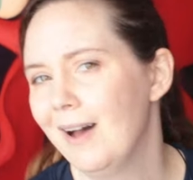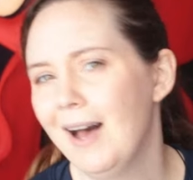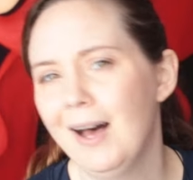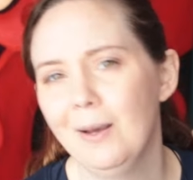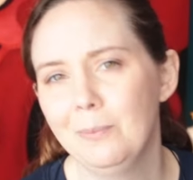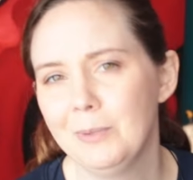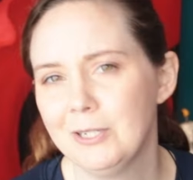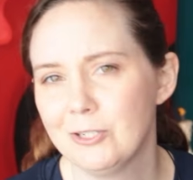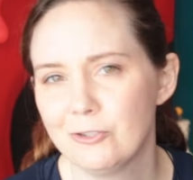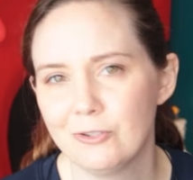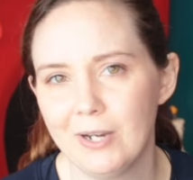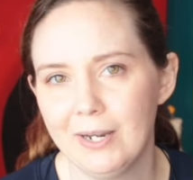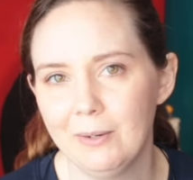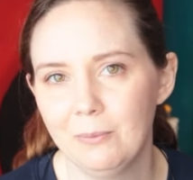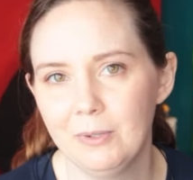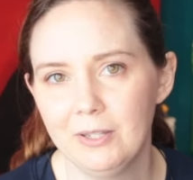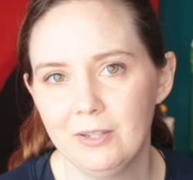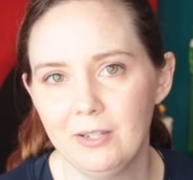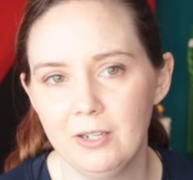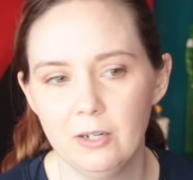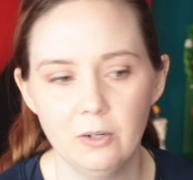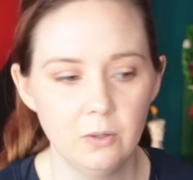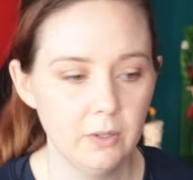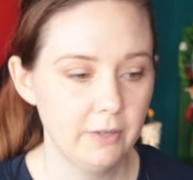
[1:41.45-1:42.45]
I'll be straight
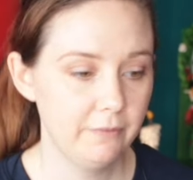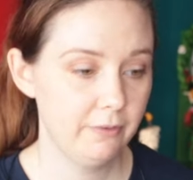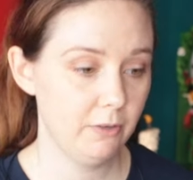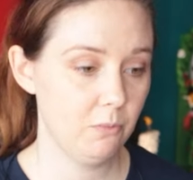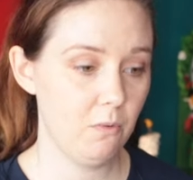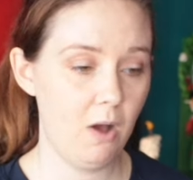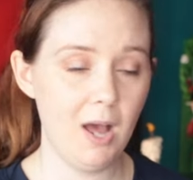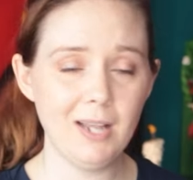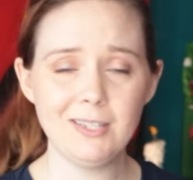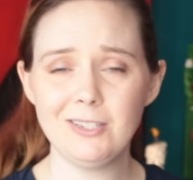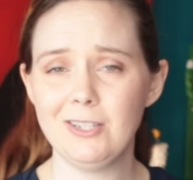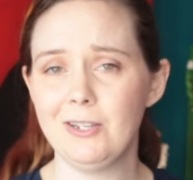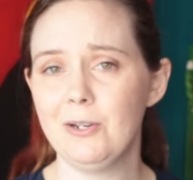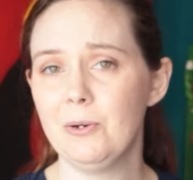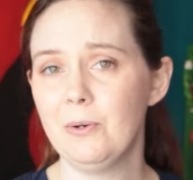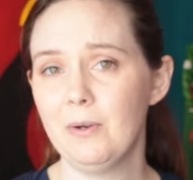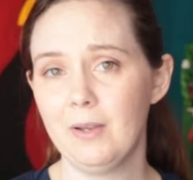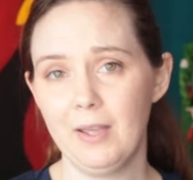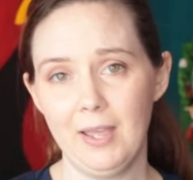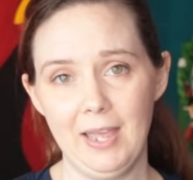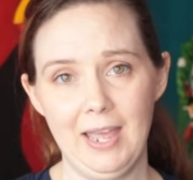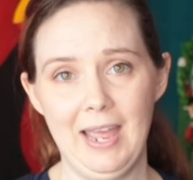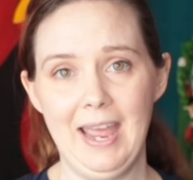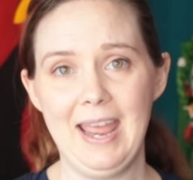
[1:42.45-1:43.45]
with you. If you want
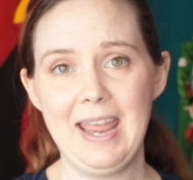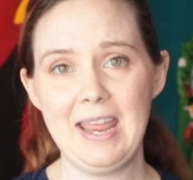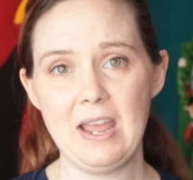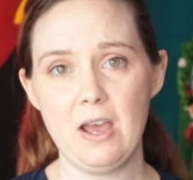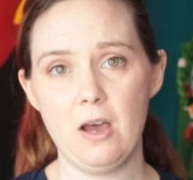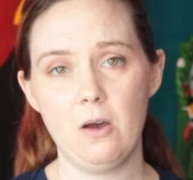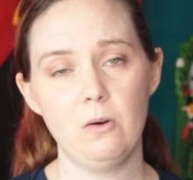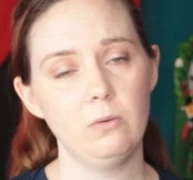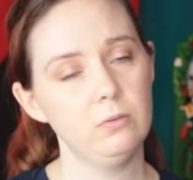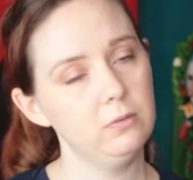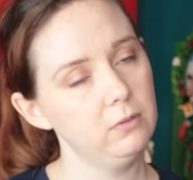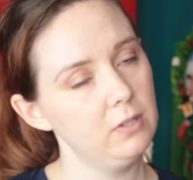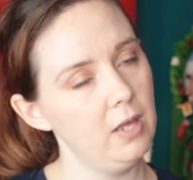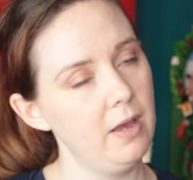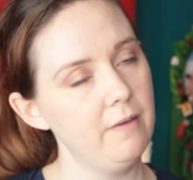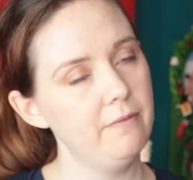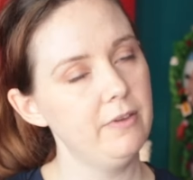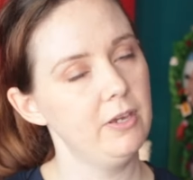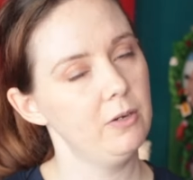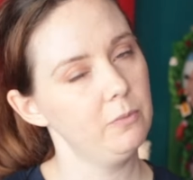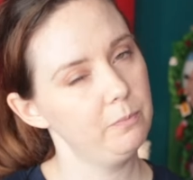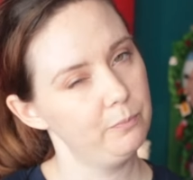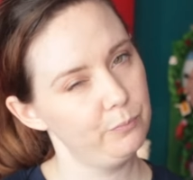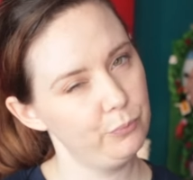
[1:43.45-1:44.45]
to, ayo,
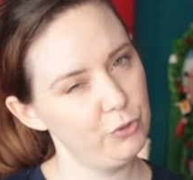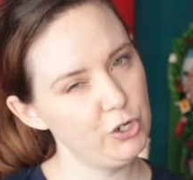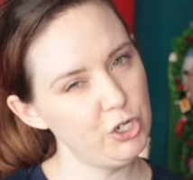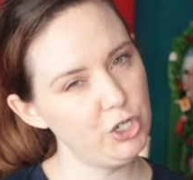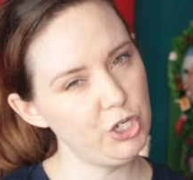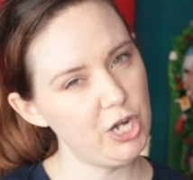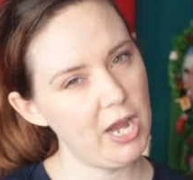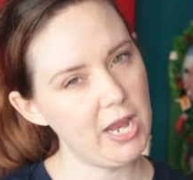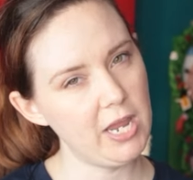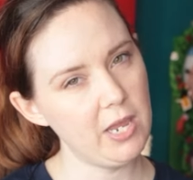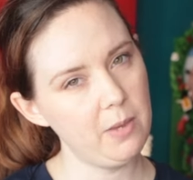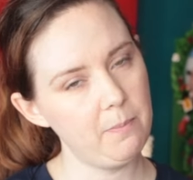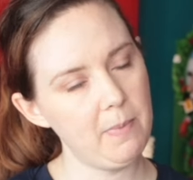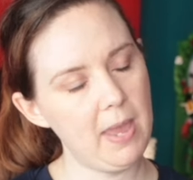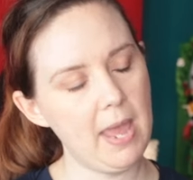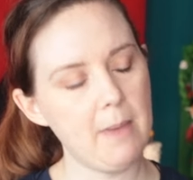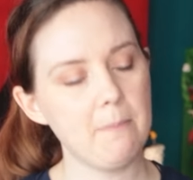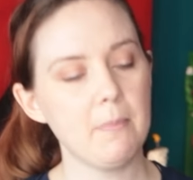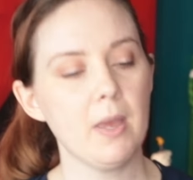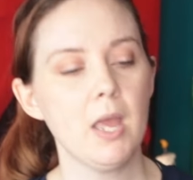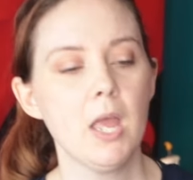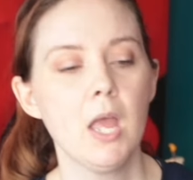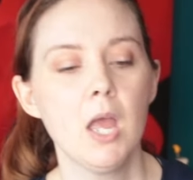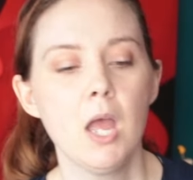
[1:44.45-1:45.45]
love you, appreciate you,
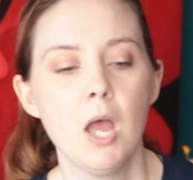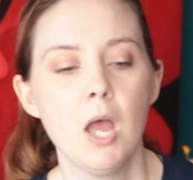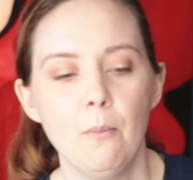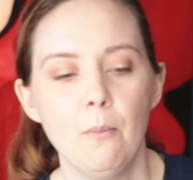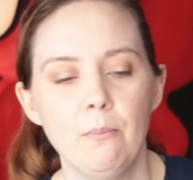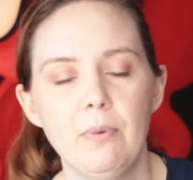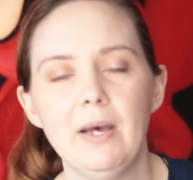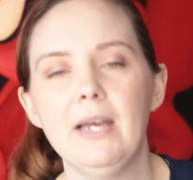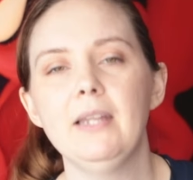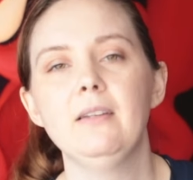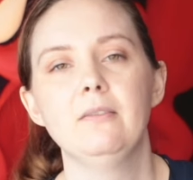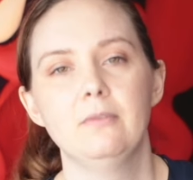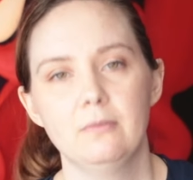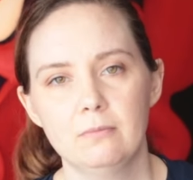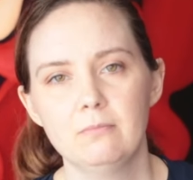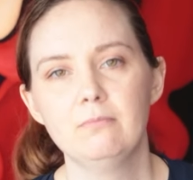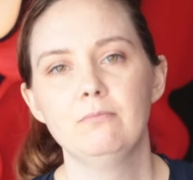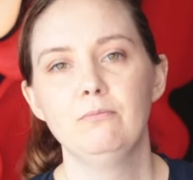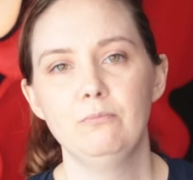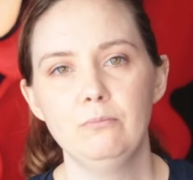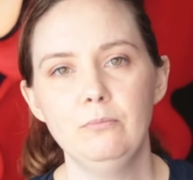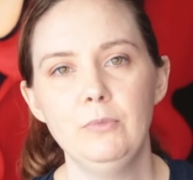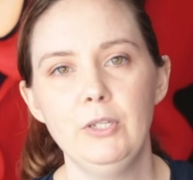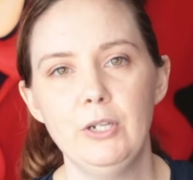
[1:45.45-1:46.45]
babe, but
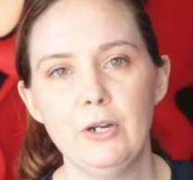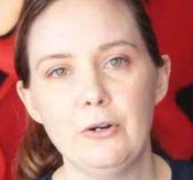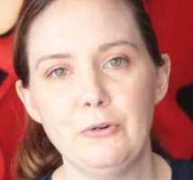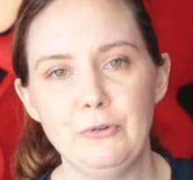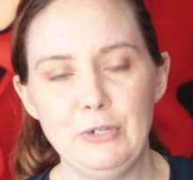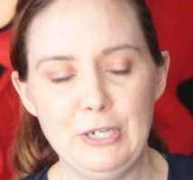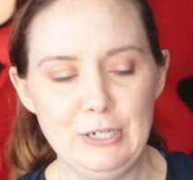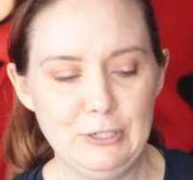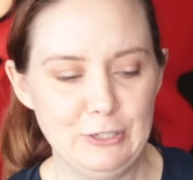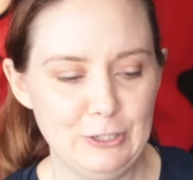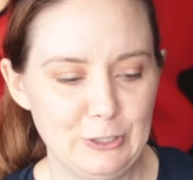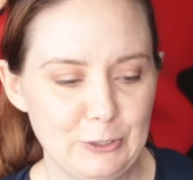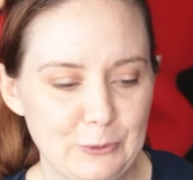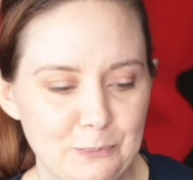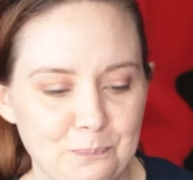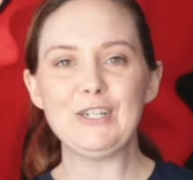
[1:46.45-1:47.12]
you don't need to.